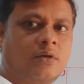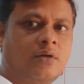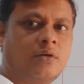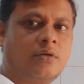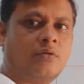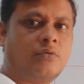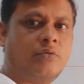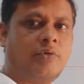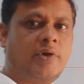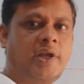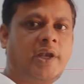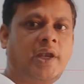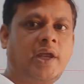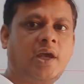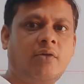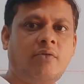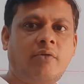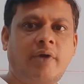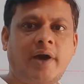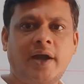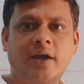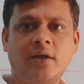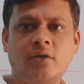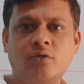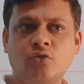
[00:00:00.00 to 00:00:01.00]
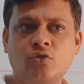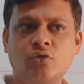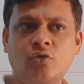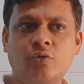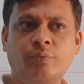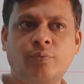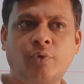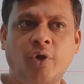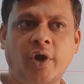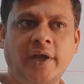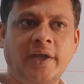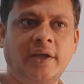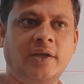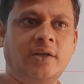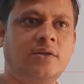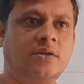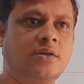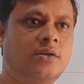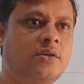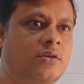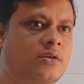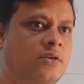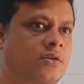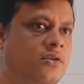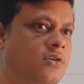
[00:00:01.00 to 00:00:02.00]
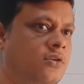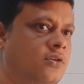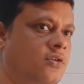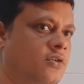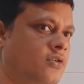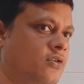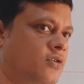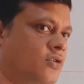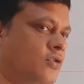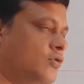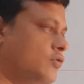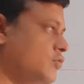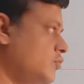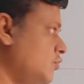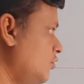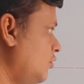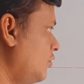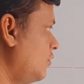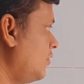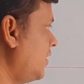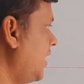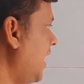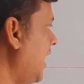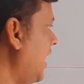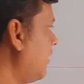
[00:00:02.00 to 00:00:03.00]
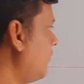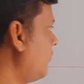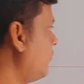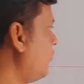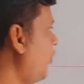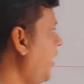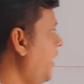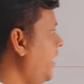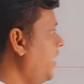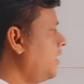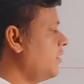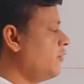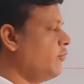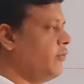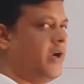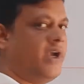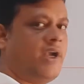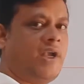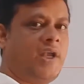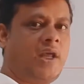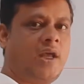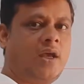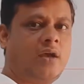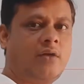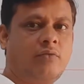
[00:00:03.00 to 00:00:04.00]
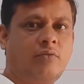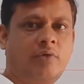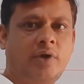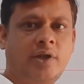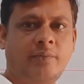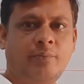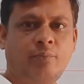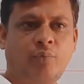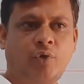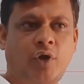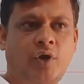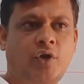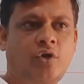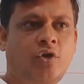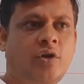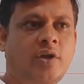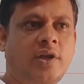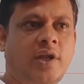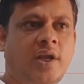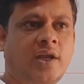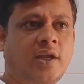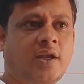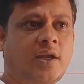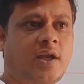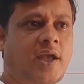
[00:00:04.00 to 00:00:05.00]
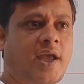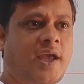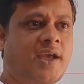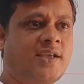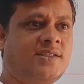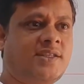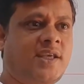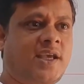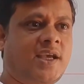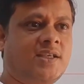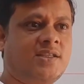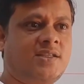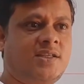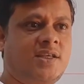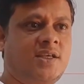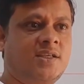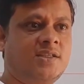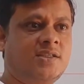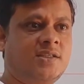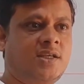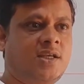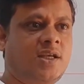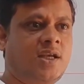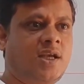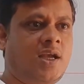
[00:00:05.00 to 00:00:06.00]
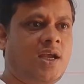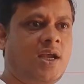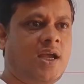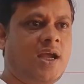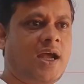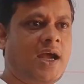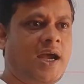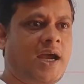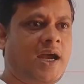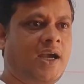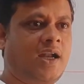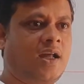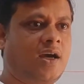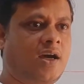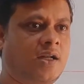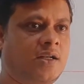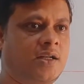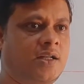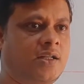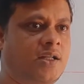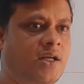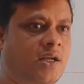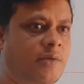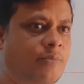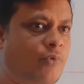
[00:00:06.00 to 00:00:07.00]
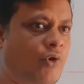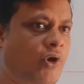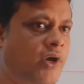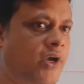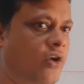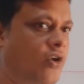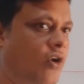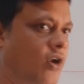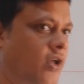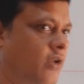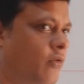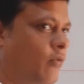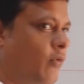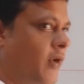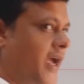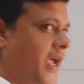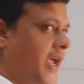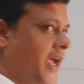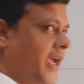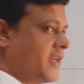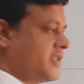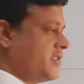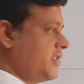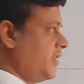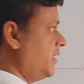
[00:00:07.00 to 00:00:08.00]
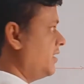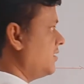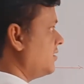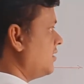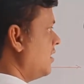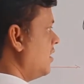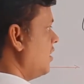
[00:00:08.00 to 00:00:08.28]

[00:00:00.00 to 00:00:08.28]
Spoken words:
we require 2 points. So that point we take one point on x-axis and another point on y-axis.